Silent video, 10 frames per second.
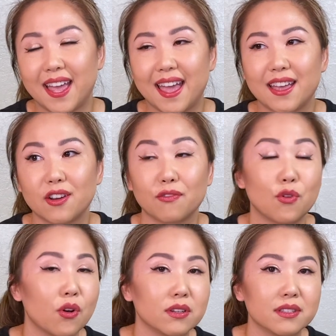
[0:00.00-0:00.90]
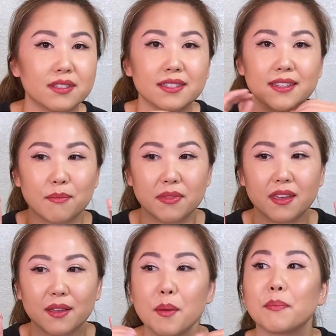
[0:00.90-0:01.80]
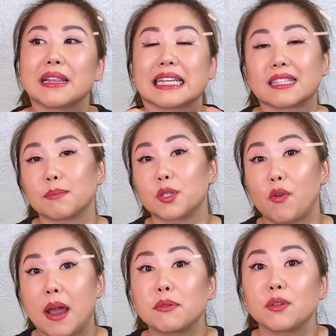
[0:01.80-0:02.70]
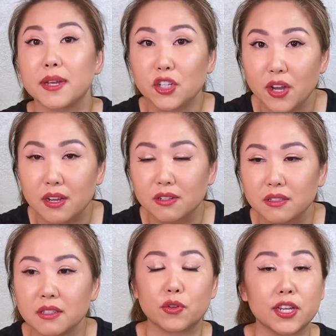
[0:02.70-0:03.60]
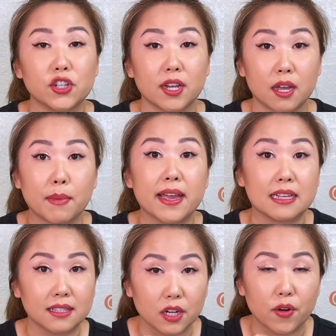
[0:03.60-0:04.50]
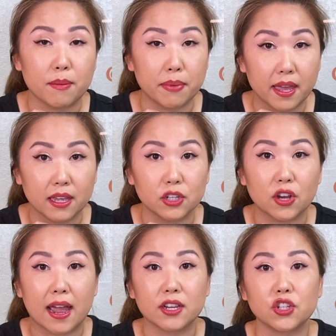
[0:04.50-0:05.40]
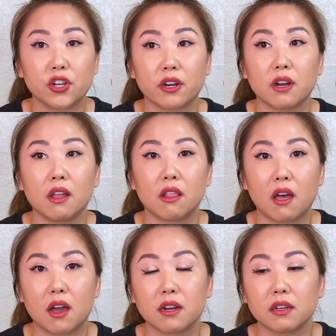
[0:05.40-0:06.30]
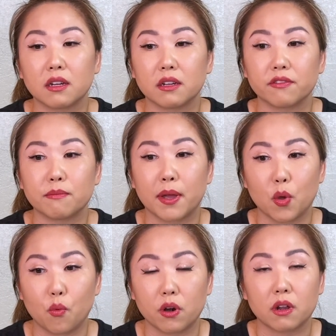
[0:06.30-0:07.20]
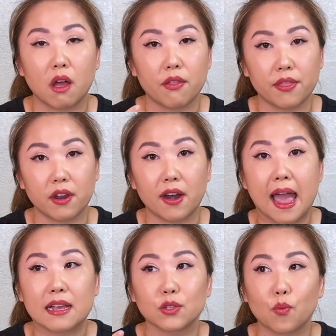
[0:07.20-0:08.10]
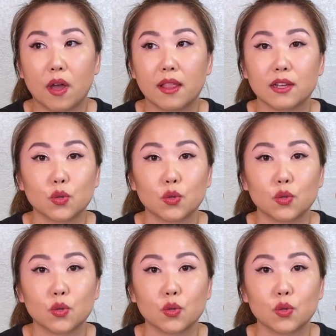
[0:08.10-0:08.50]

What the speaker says: And of course, same thing, please subscribe to my channel. You can check out my Instagram page. I share a lot of my work on there, as well as